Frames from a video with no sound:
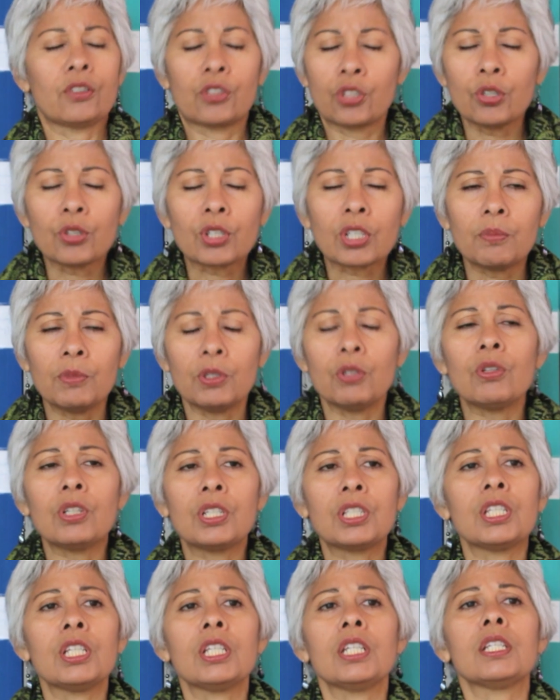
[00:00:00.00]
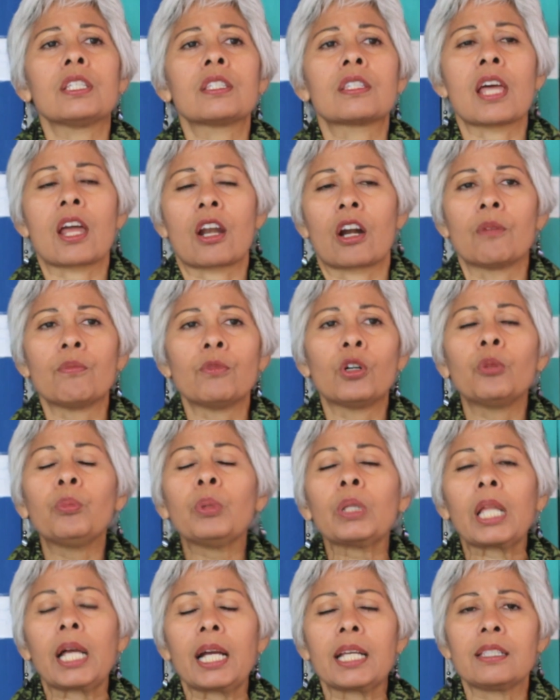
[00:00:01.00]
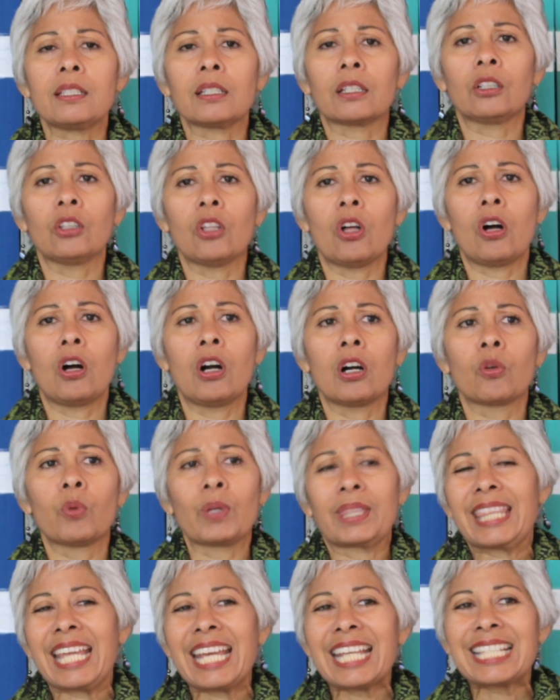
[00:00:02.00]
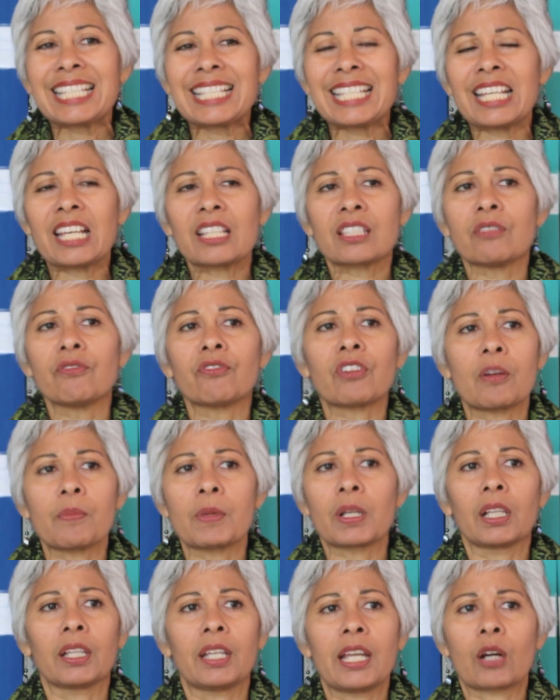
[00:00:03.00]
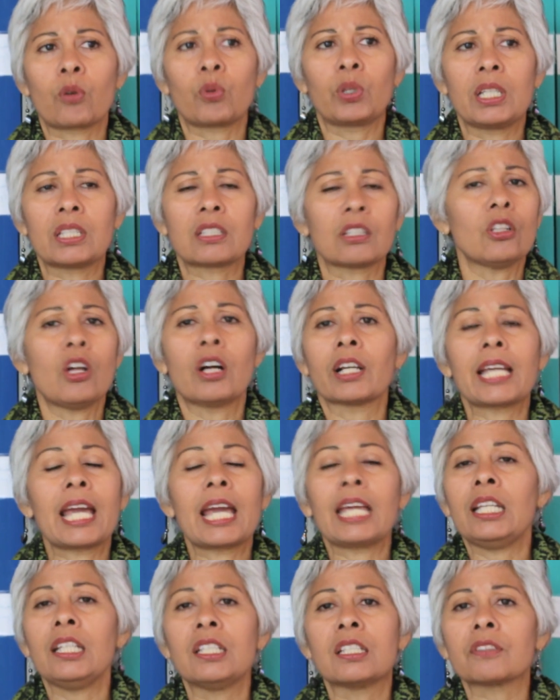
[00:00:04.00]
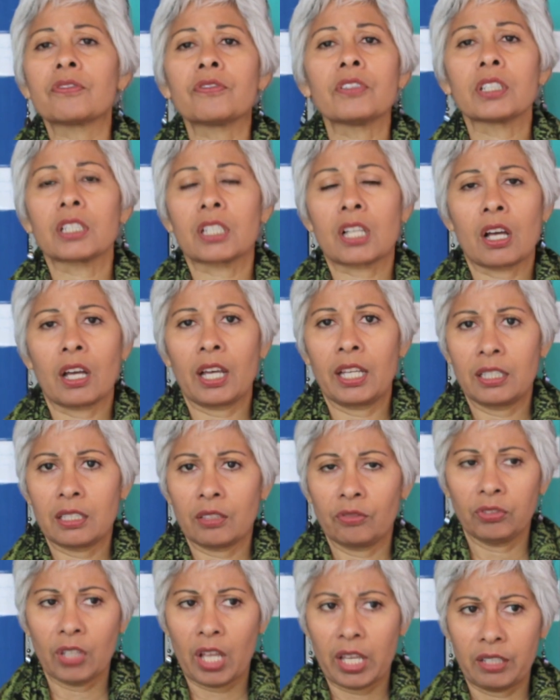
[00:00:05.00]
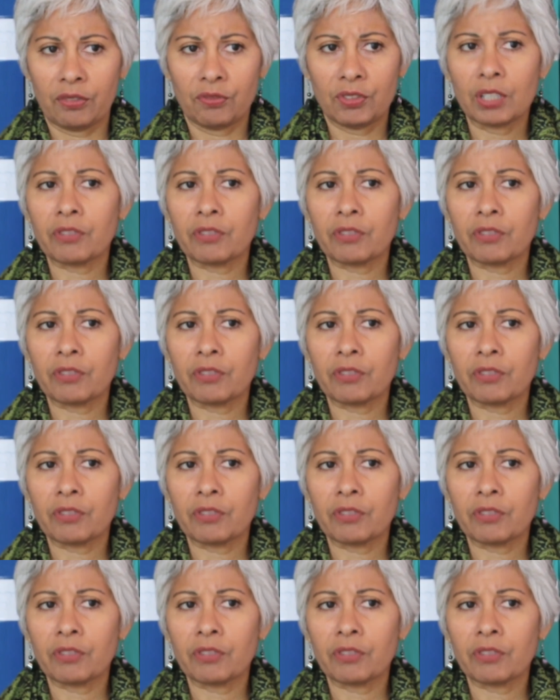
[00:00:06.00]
to communities that are mobilizing along what they see as environmental inequities along any different kind of line of